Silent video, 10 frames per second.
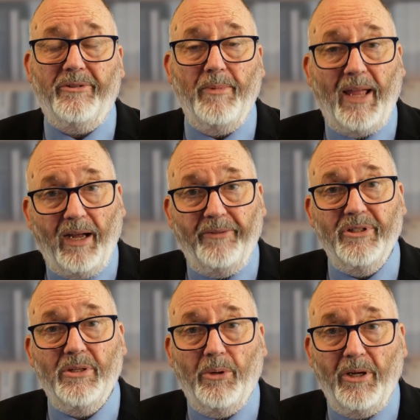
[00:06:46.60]
from alpha
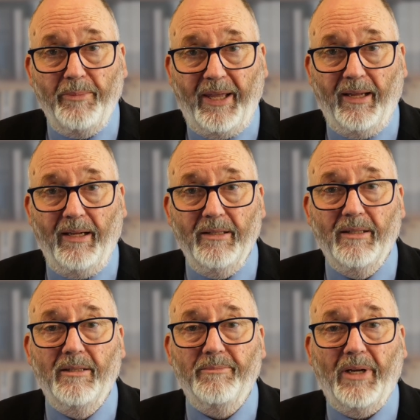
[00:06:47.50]
to omega
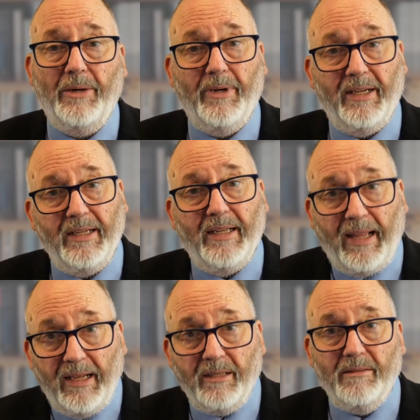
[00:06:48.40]
by writing it
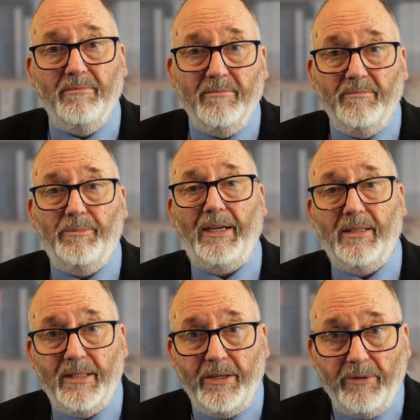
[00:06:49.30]
out,
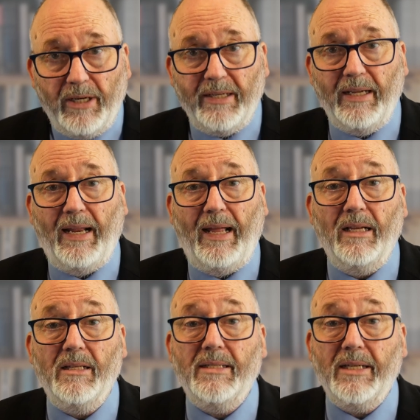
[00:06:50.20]
practicing writing it
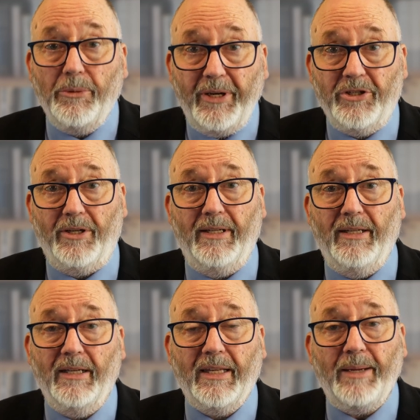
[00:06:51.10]
out sequentially,
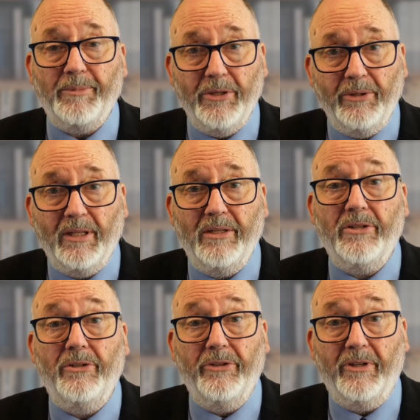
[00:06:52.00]
and keep doing this
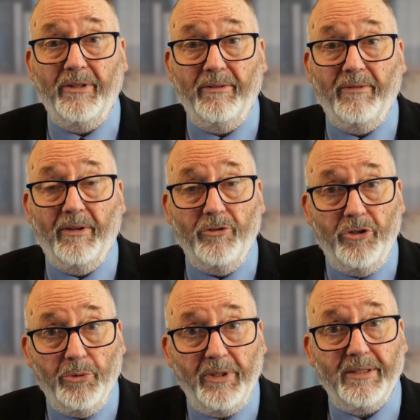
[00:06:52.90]
till you can
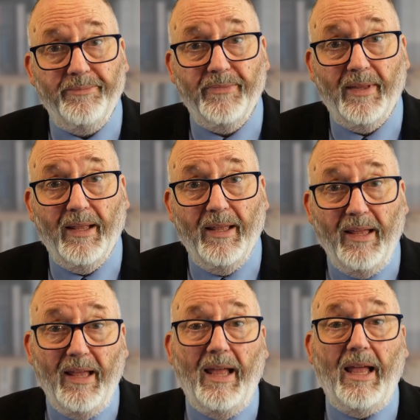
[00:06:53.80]
do it.
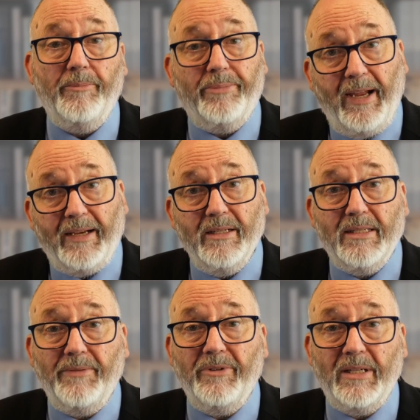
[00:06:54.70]
And practice
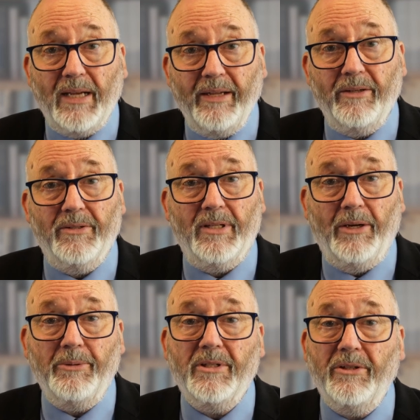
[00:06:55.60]
every day or
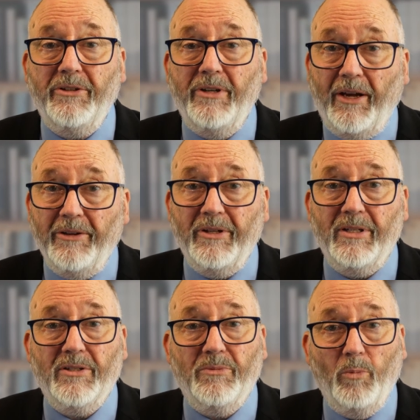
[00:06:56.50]
so until you know that
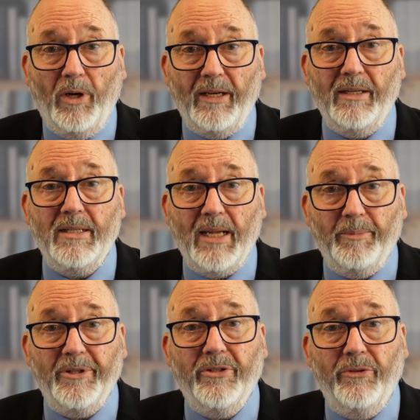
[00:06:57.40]
it's well
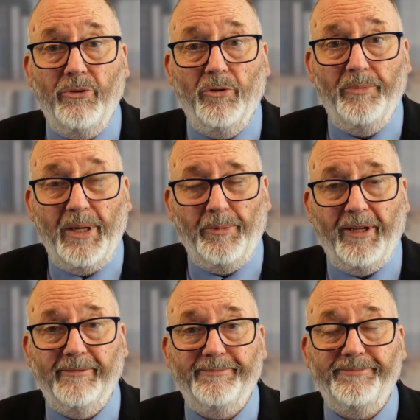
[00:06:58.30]
established in your memory.